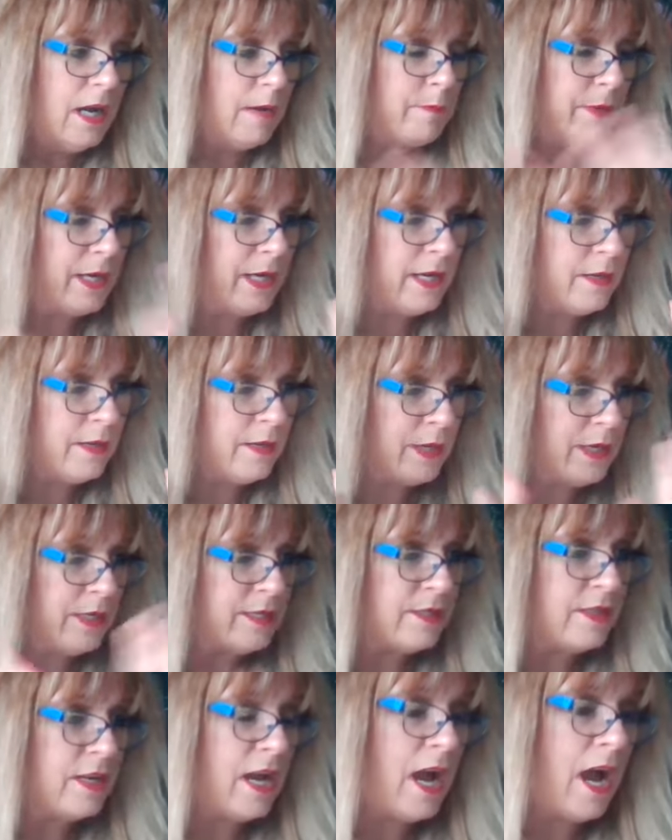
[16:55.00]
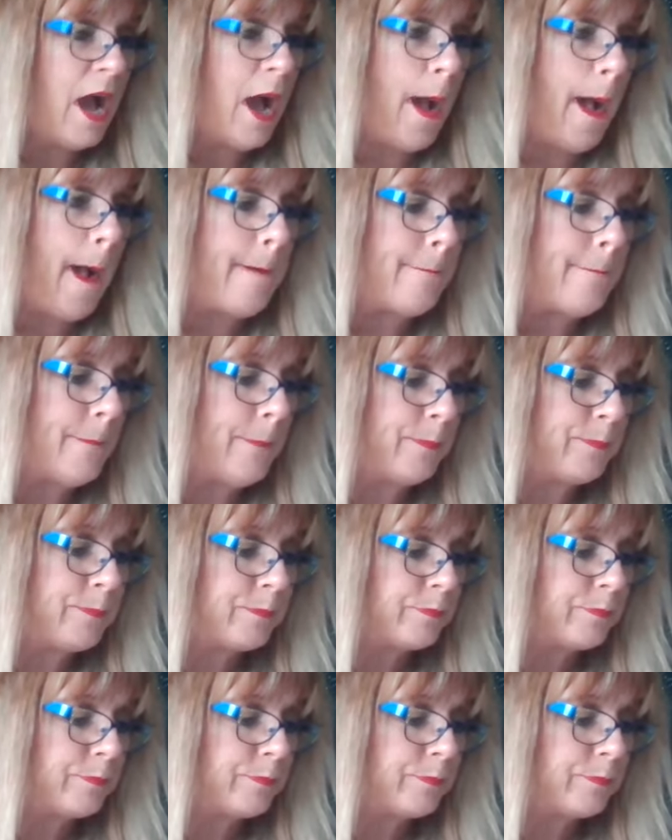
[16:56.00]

Uh, but anyways, um,